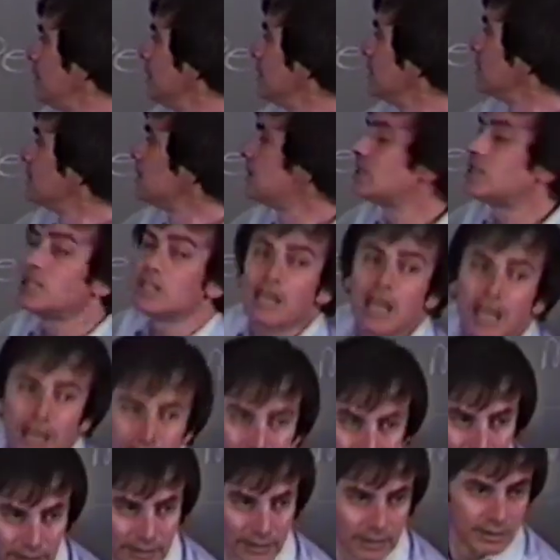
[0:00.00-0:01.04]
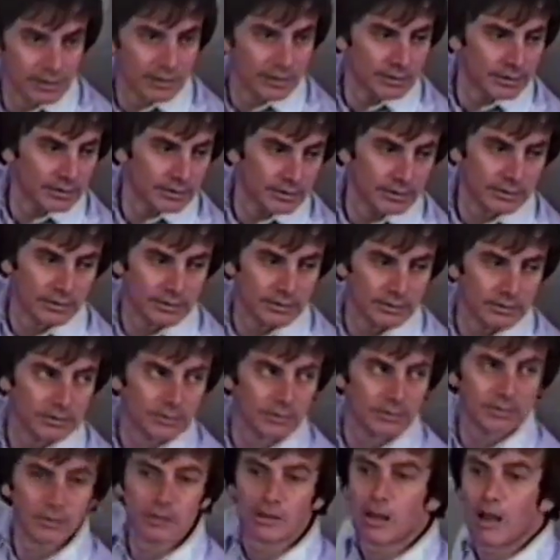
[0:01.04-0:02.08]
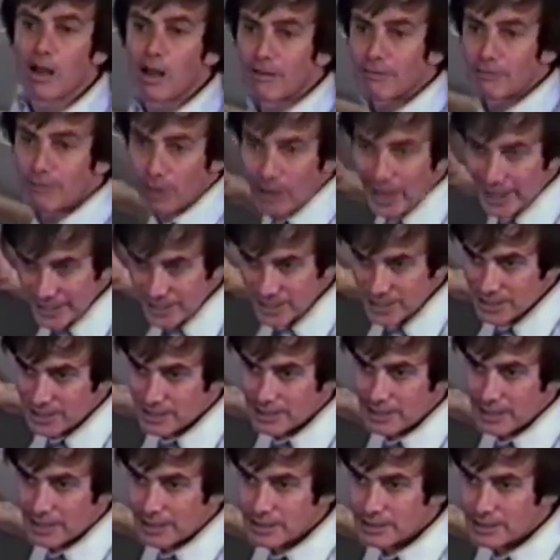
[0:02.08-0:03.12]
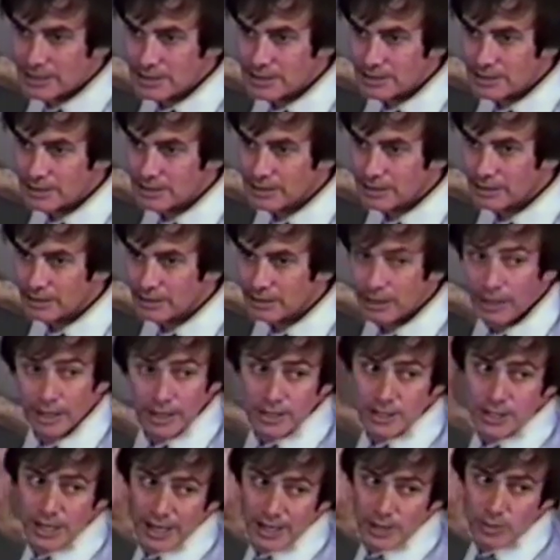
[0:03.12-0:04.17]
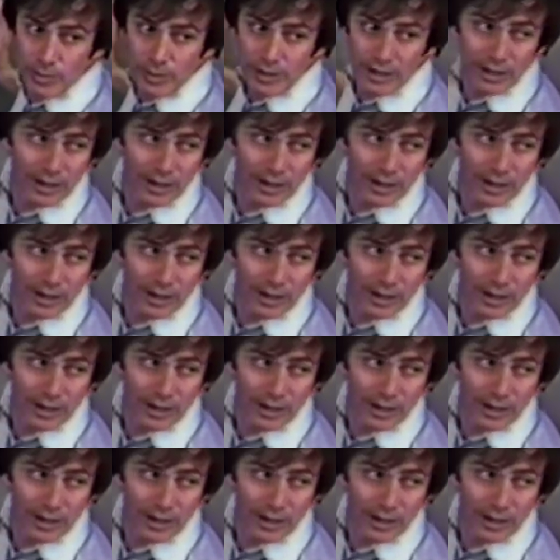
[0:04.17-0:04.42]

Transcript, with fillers: sin, of righteousness, and judgment.